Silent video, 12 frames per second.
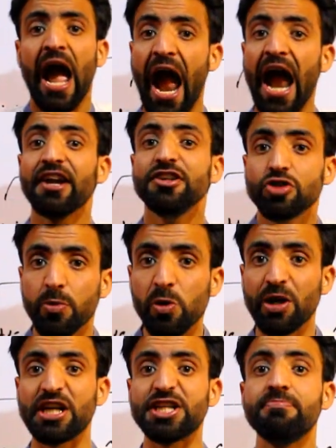and in
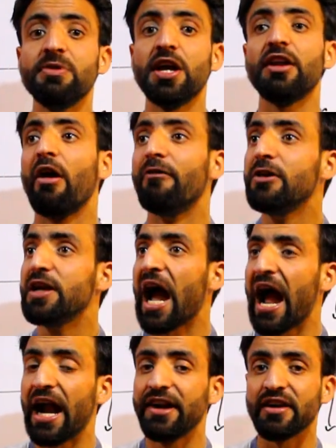Jammu and Kashmir we
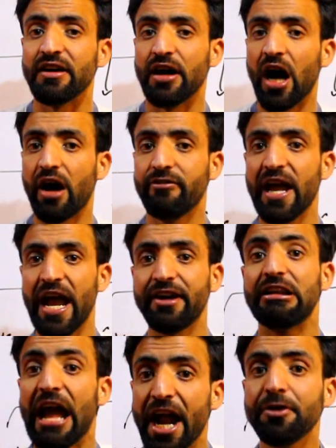
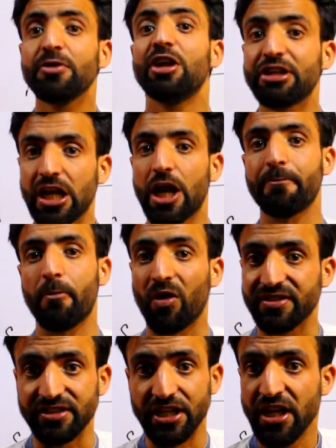had land to the tiller
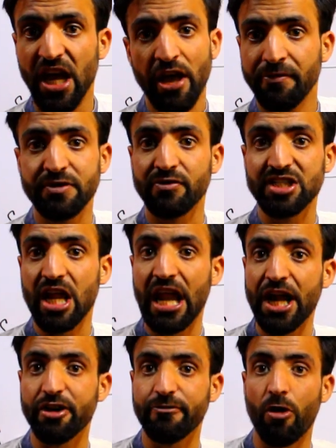policy, which was the
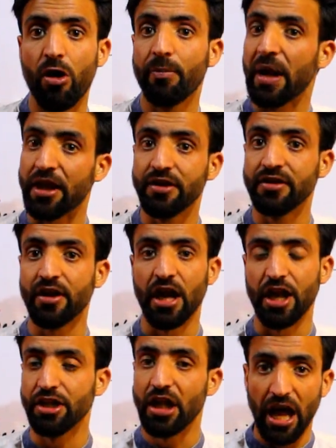land reform in
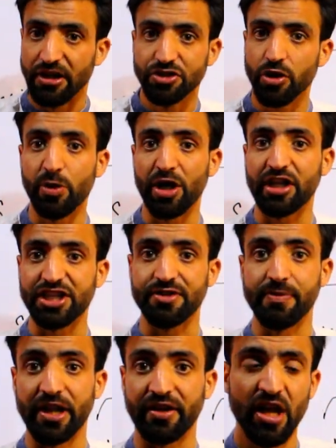Jammu and
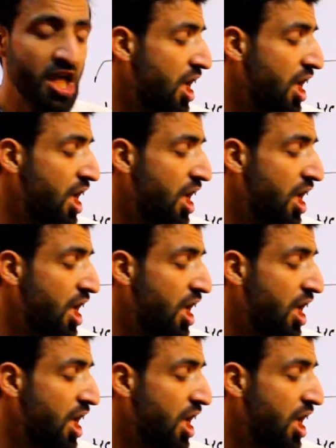Kashmir.